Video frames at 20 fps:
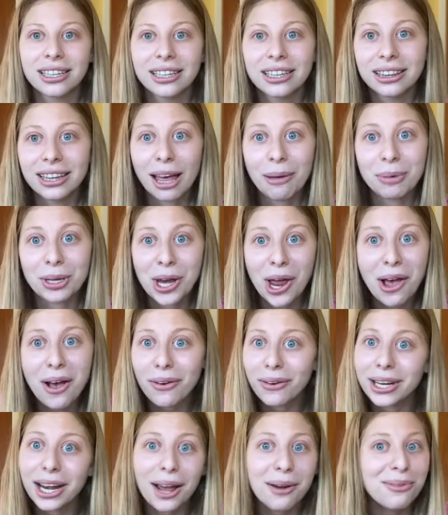let me know
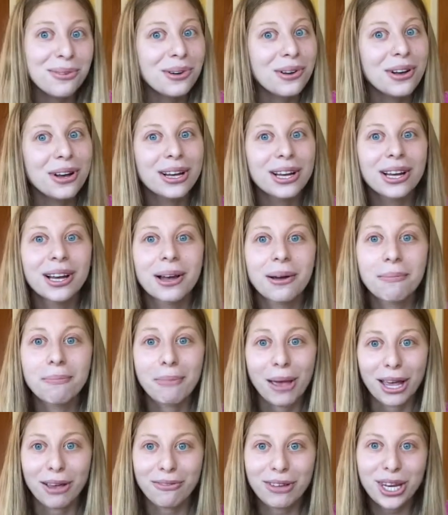and I will
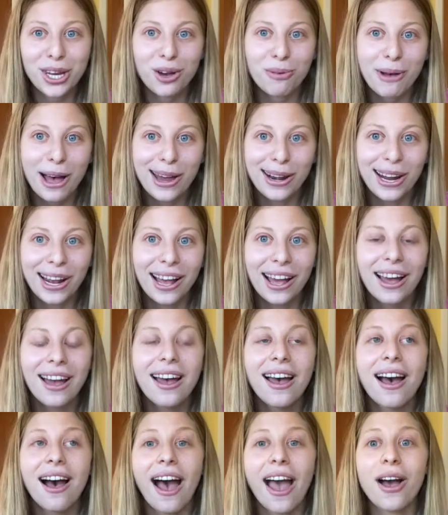make a video about it.
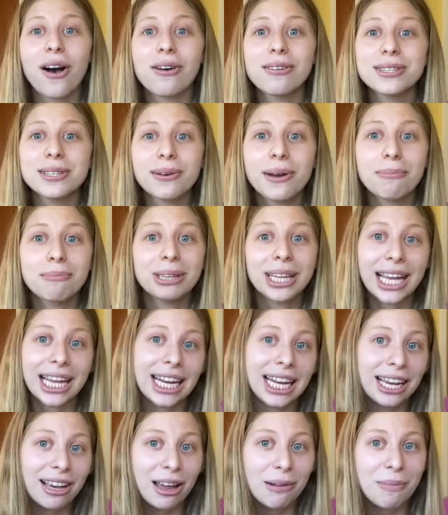I also am
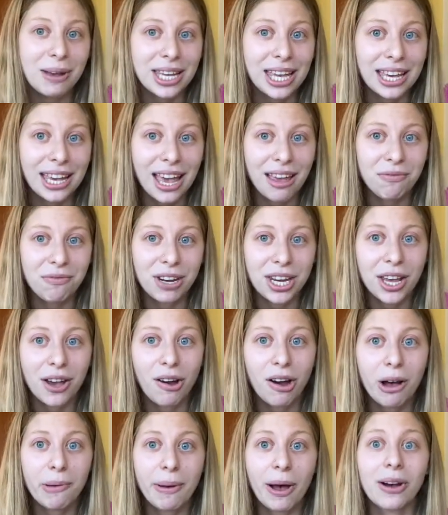planning on making a video
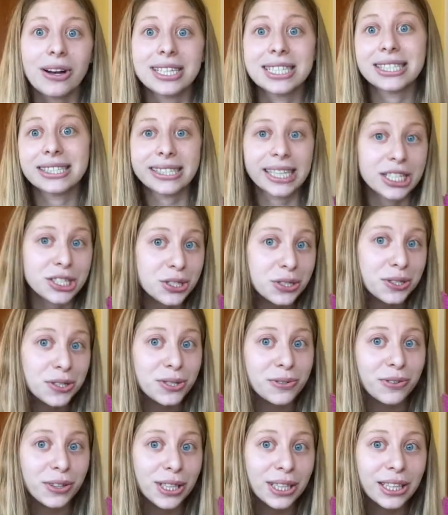about essentials
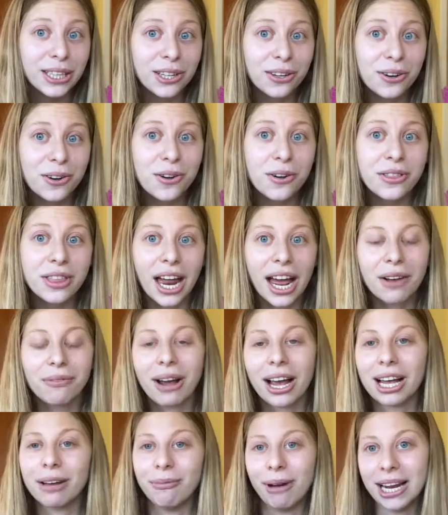for clinical that I
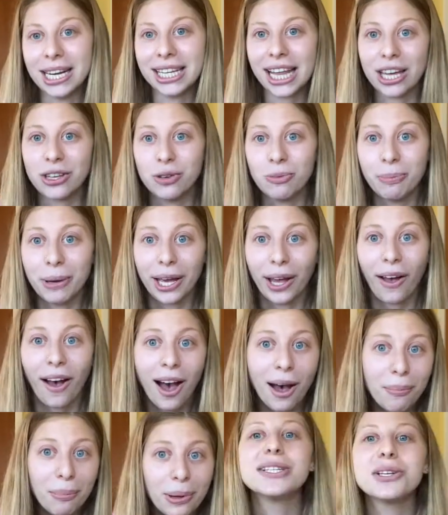recommend that you pick
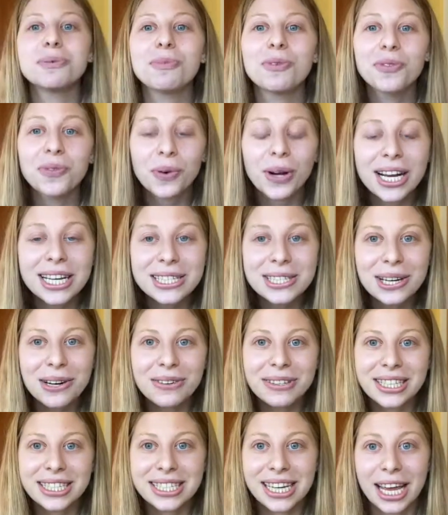up. So before I
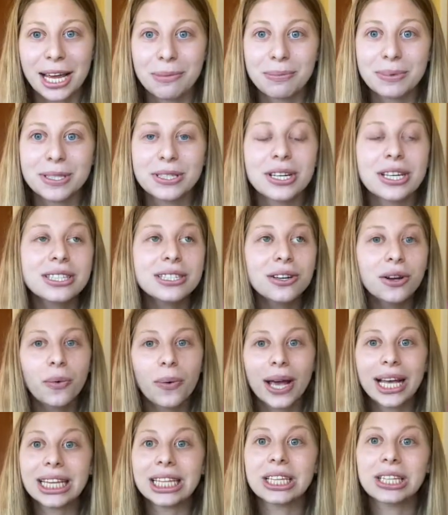start with the tips, just a
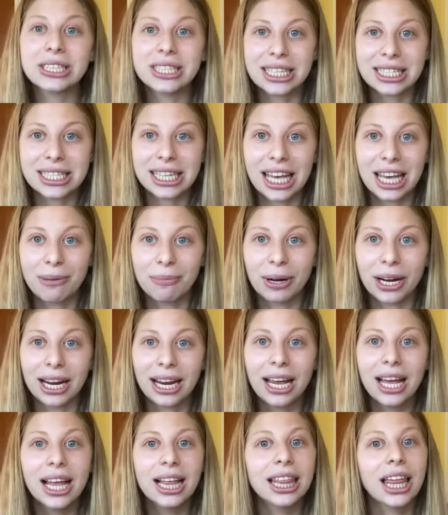quick little disclaimer,
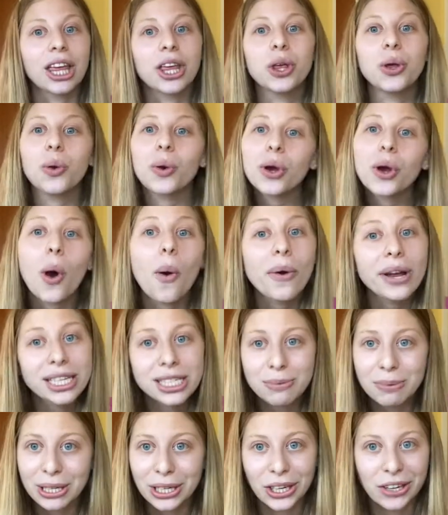like, you're going to
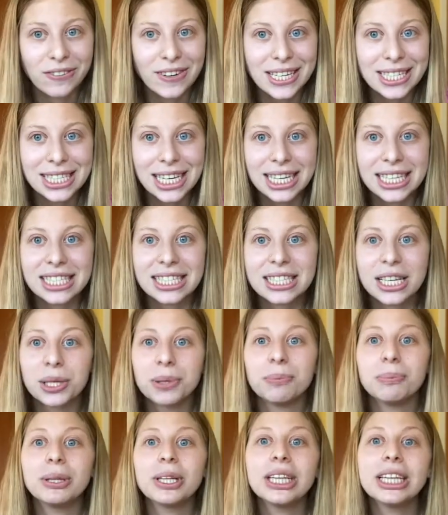be nervous. That is
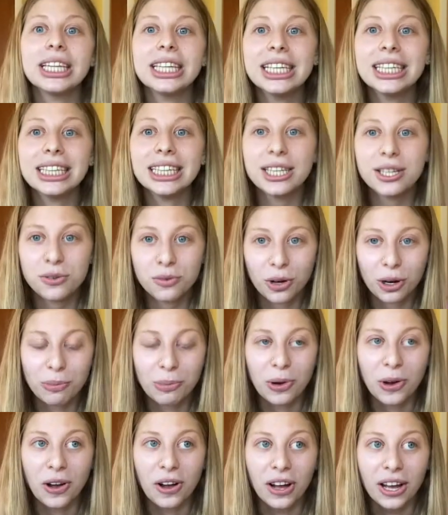completely
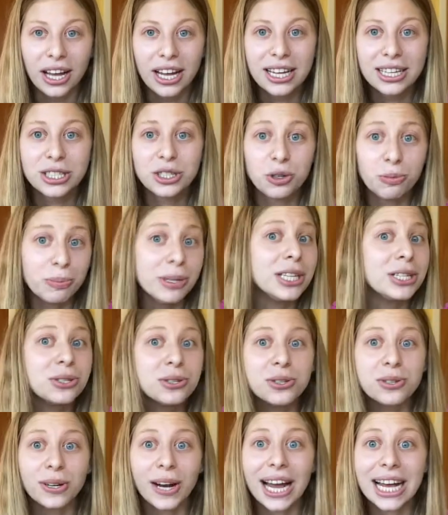normal to be
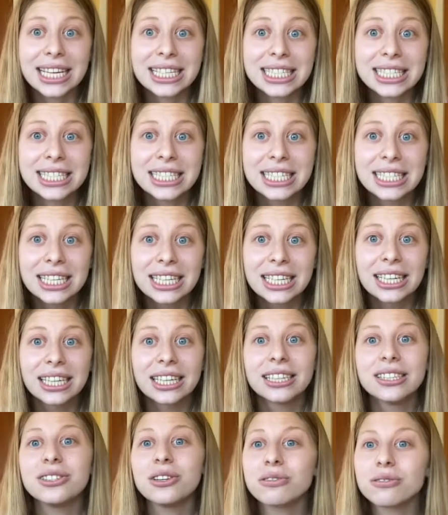stressed.
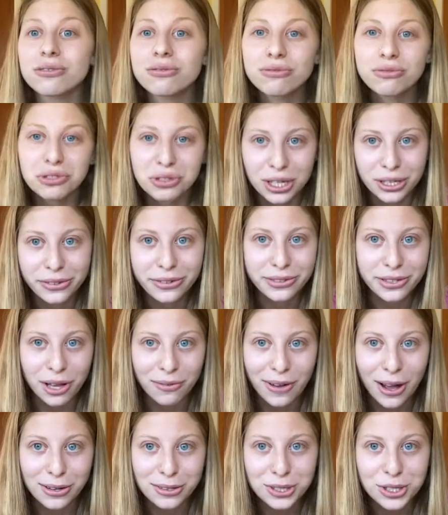Don't stress yourself
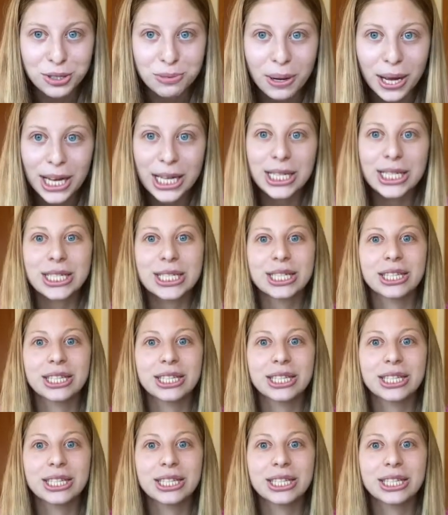out too much.